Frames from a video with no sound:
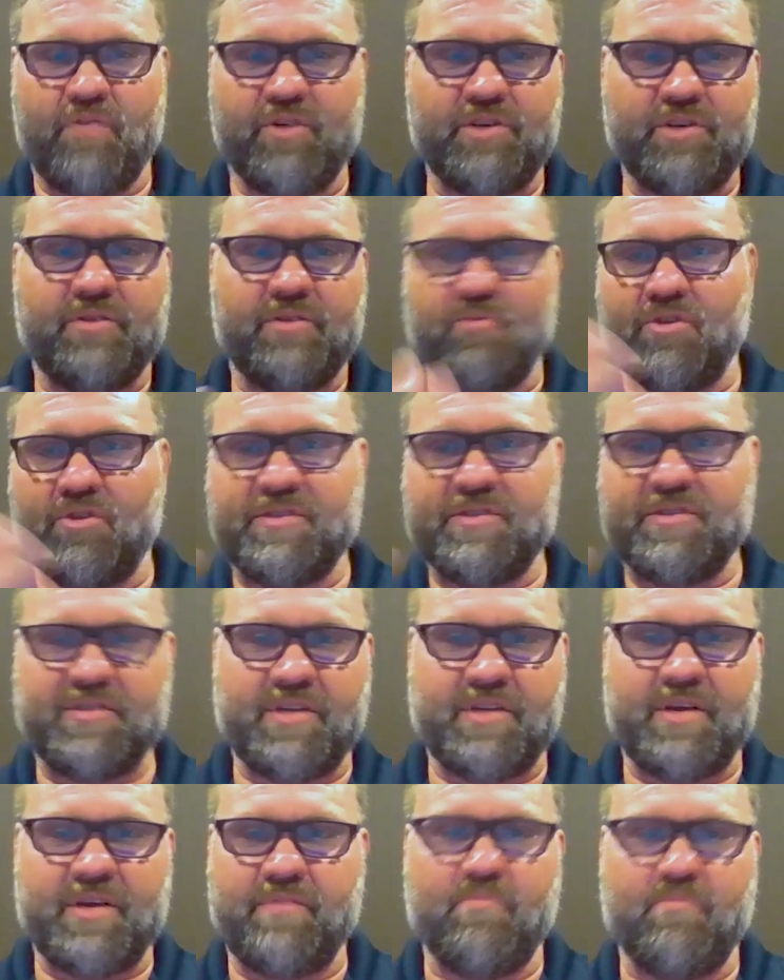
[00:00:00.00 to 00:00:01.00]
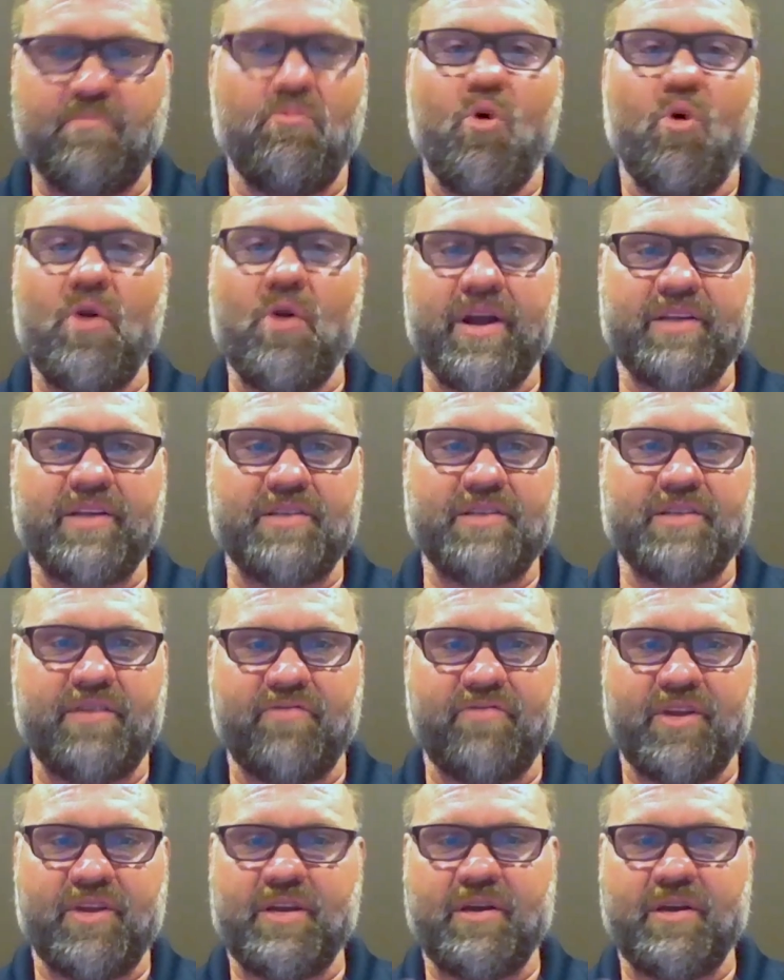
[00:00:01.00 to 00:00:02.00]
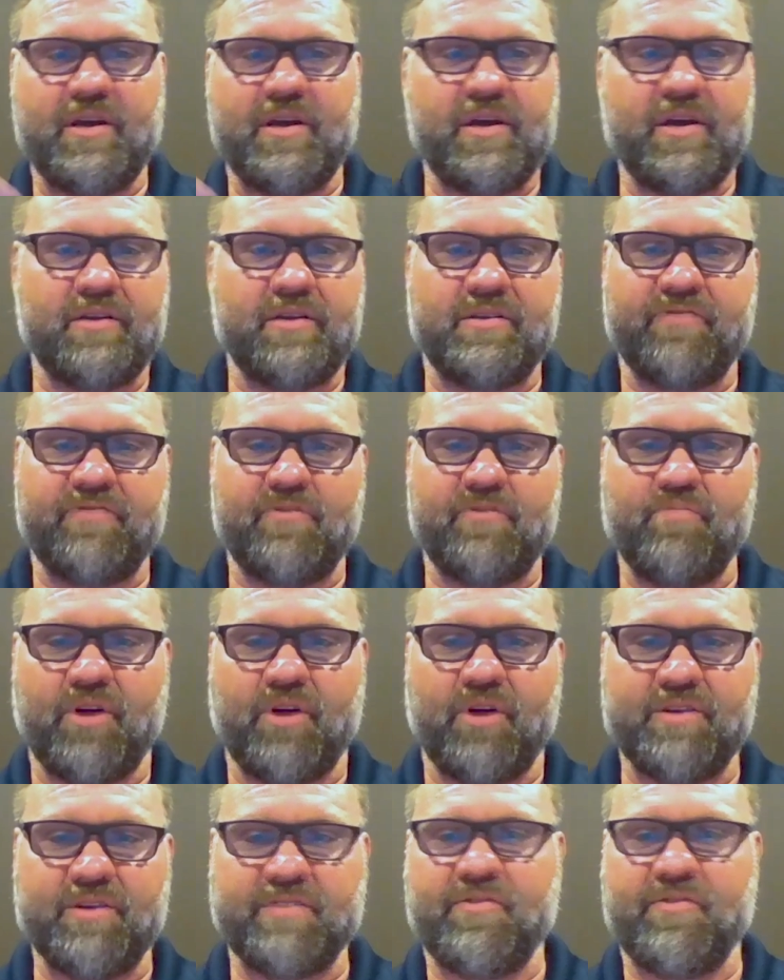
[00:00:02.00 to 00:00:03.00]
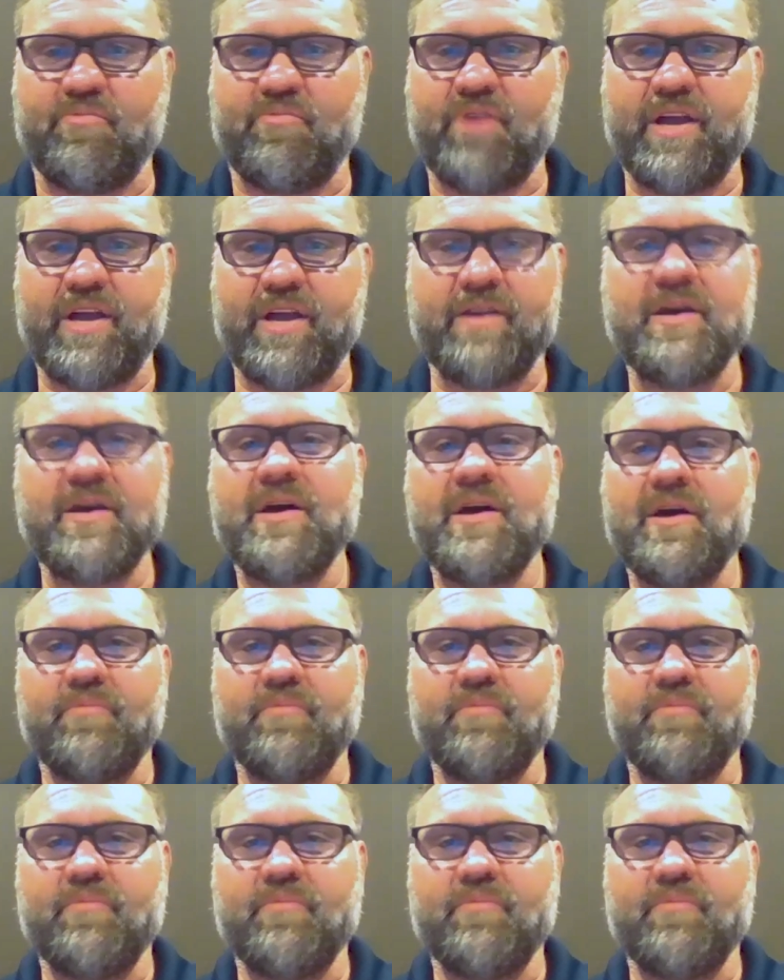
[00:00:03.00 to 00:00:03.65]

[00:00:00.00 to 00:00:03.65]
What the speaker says: we would see more activity in different parts of the brain,